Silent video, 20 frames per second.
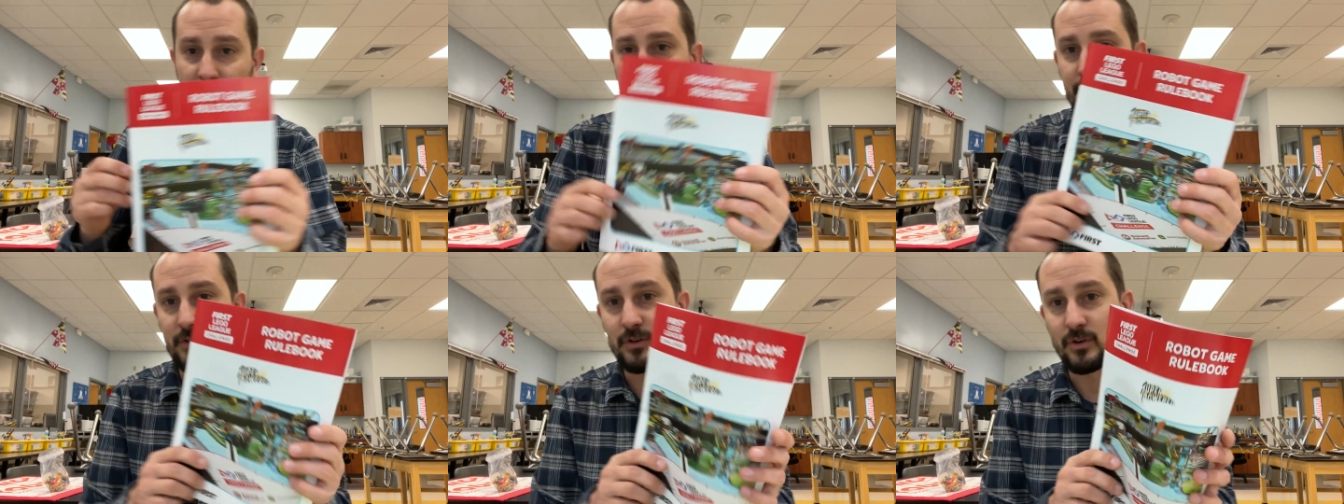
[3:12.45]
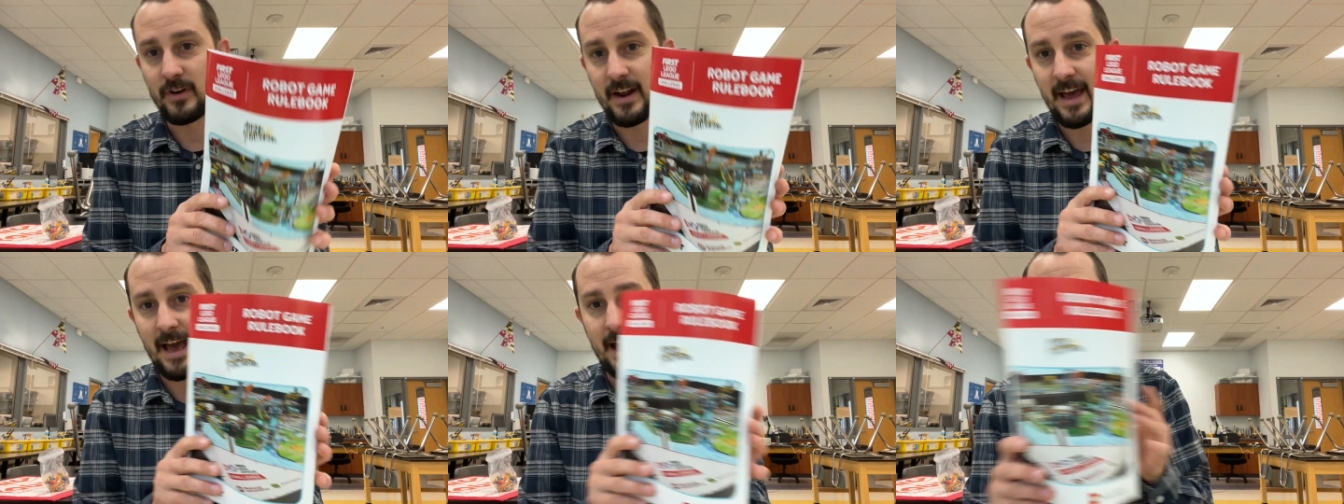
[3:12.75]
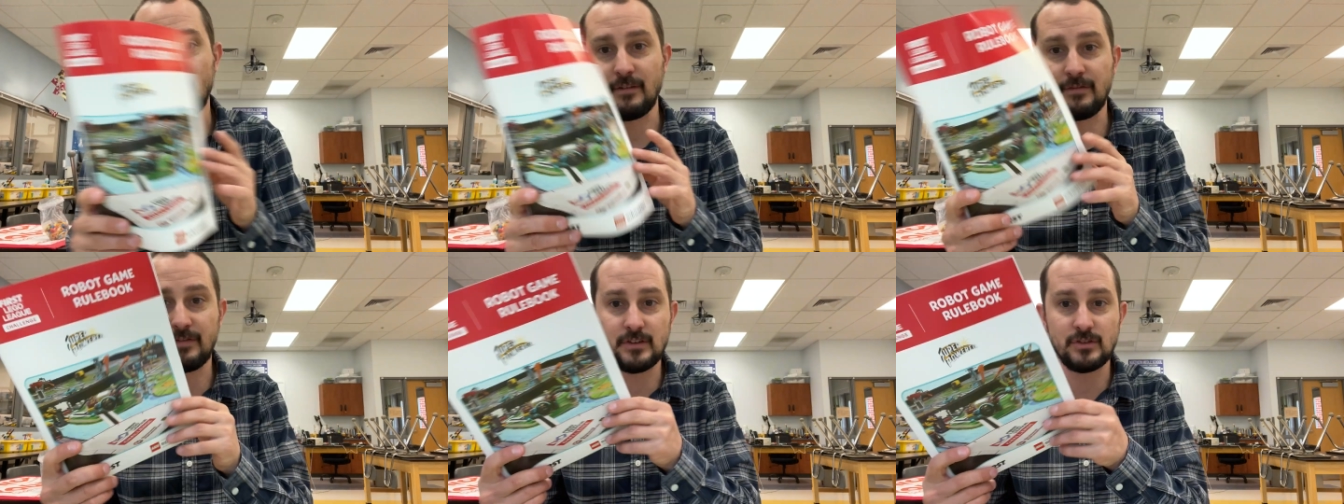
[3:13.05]
If you don't have
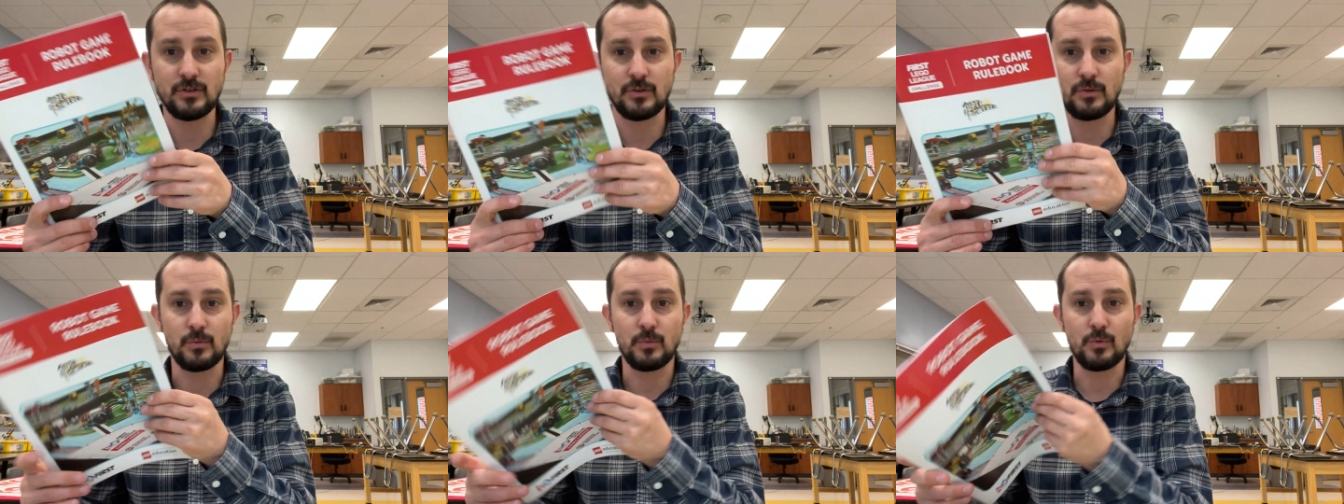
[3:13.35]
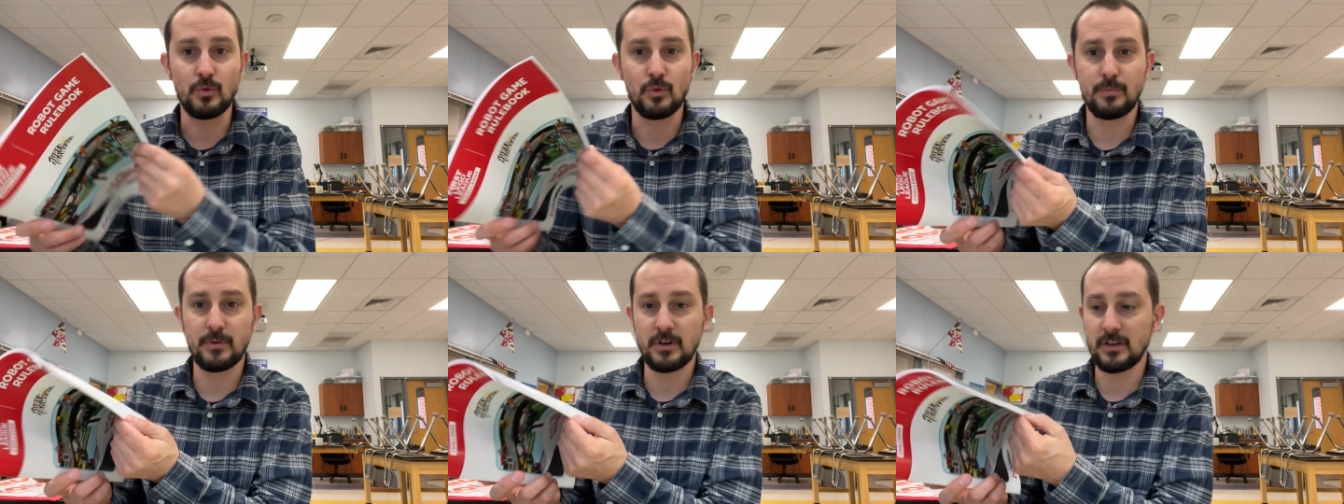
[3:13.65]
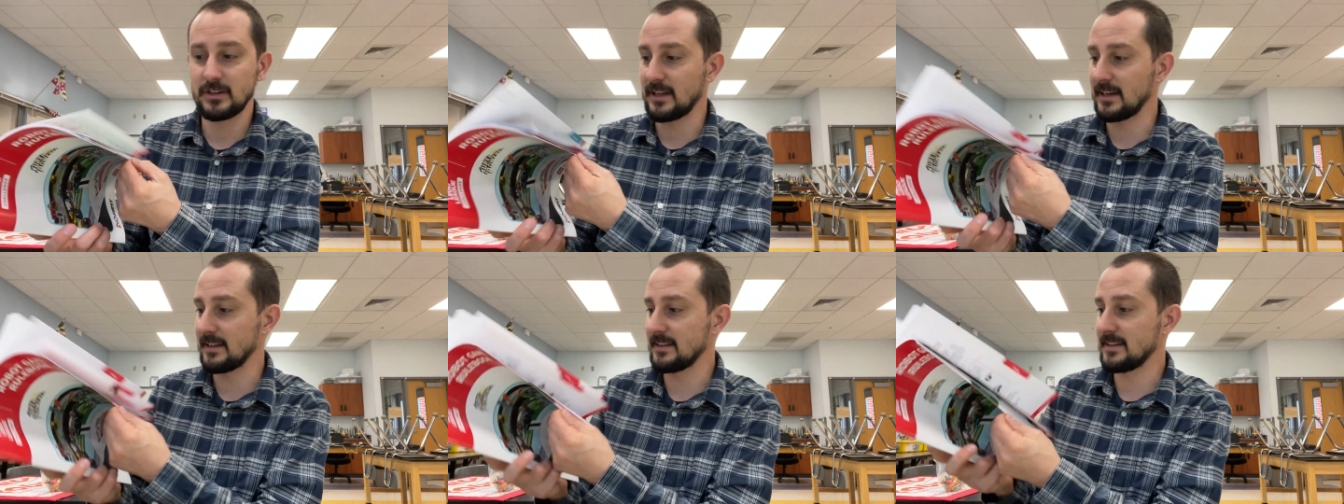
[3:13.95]
a physical rulebook
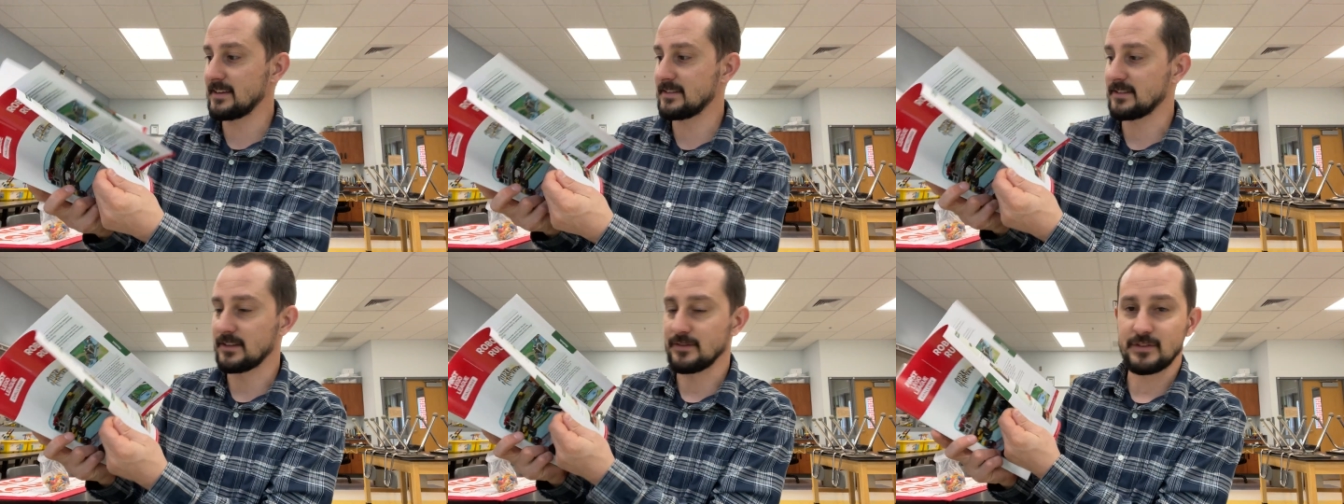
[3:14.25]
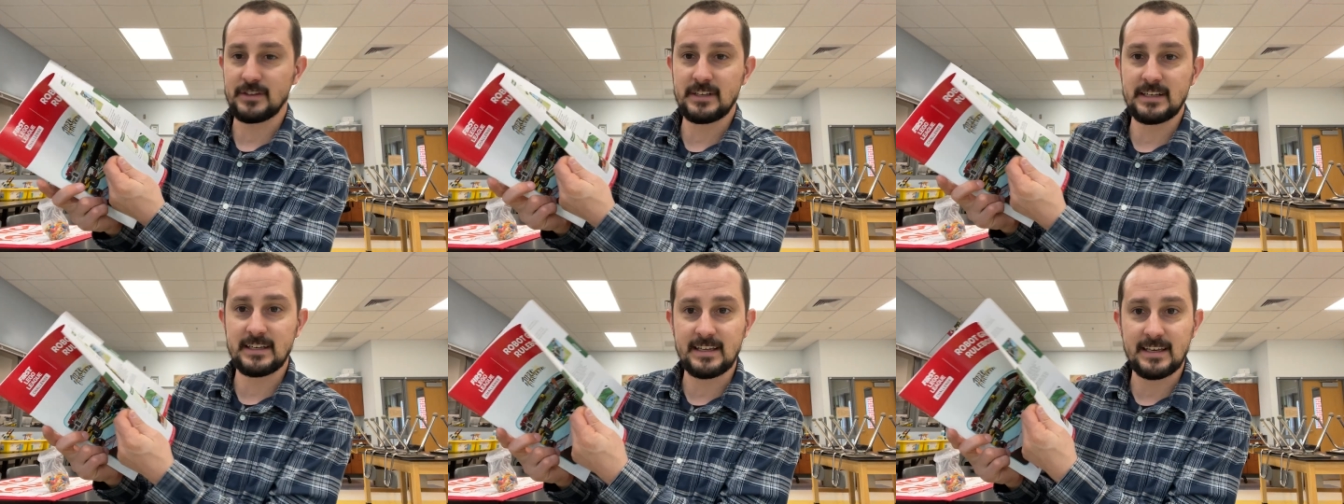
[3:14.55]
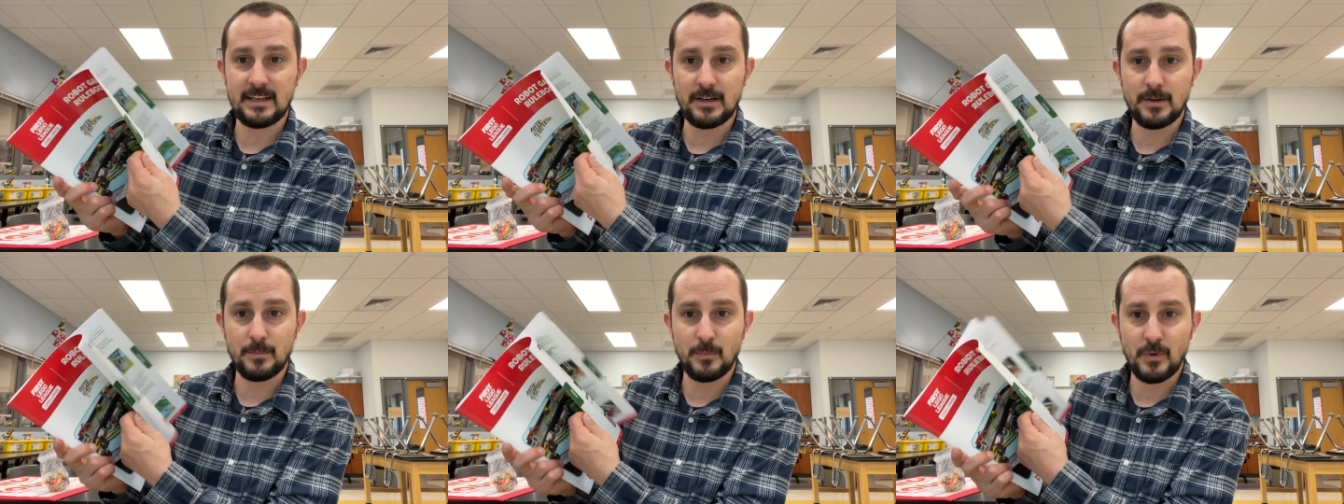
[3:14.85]
like this, if you didn't
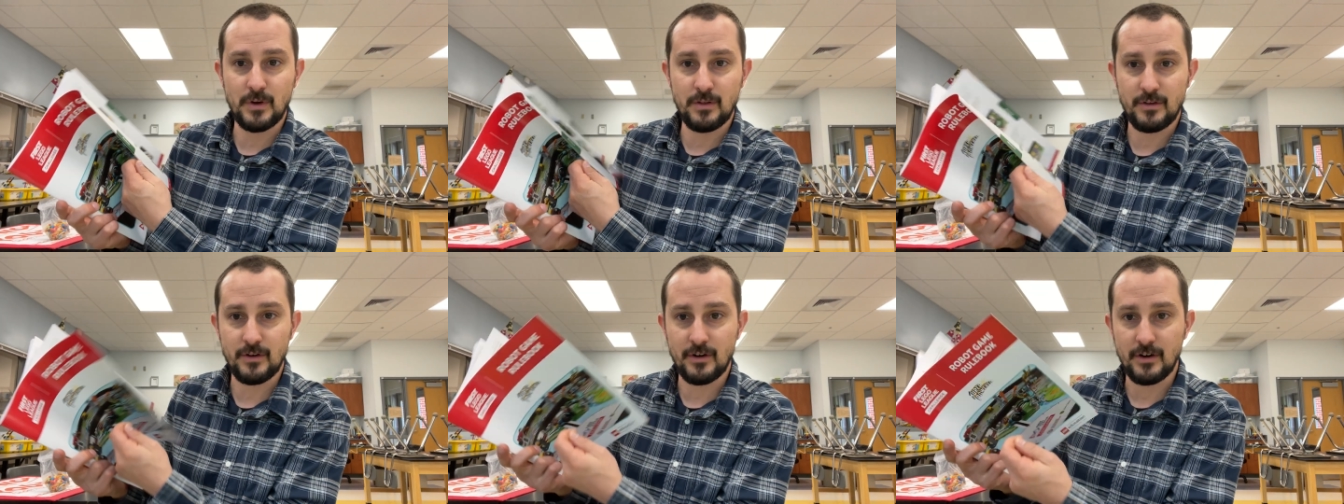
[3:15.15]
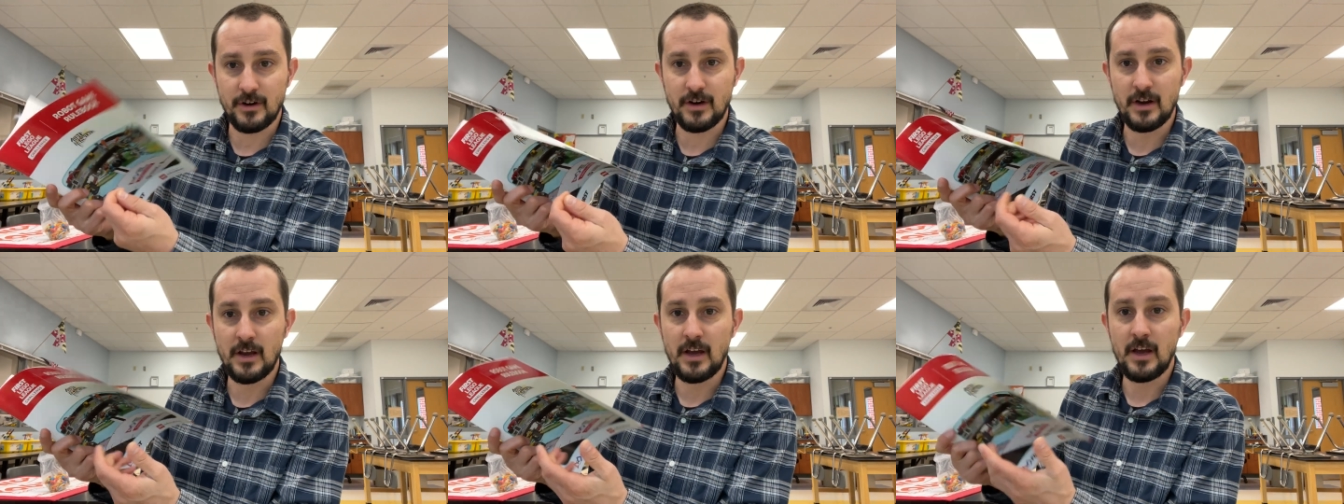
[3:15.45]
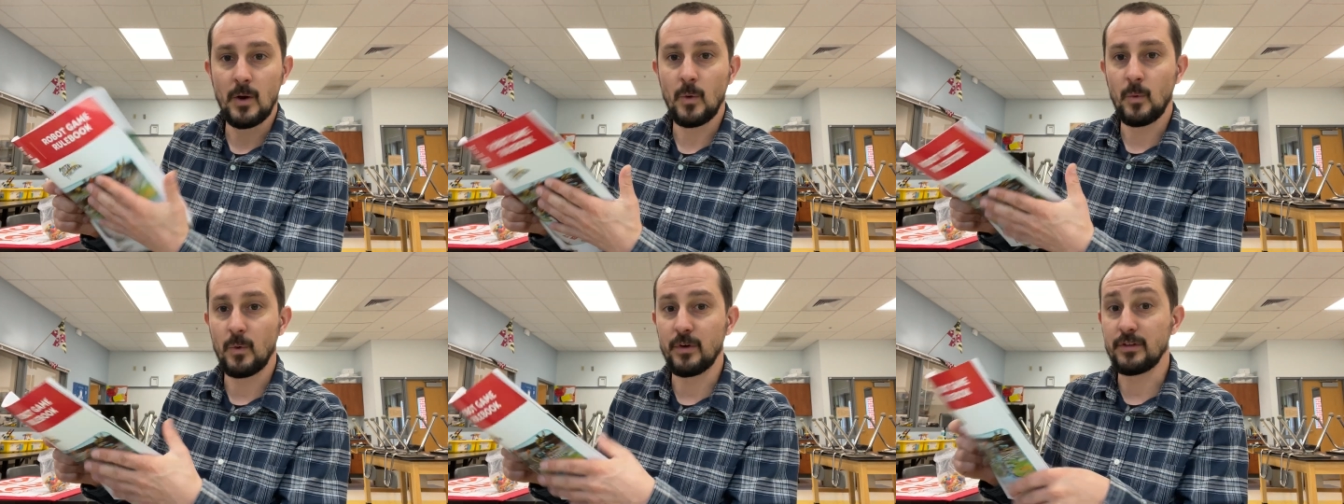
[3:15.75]
get them with your,
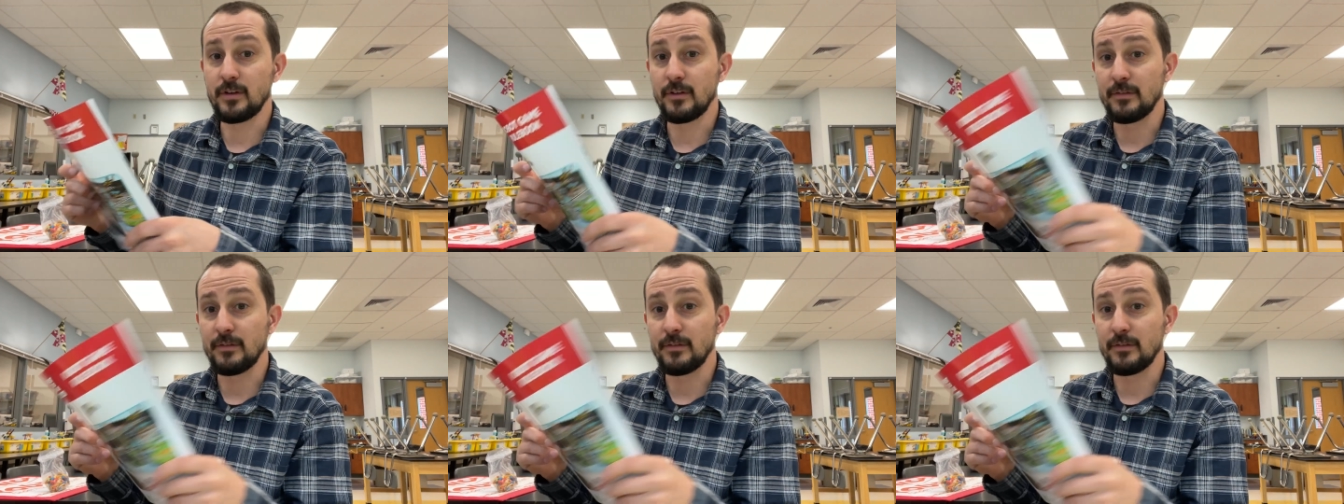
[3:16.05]
with your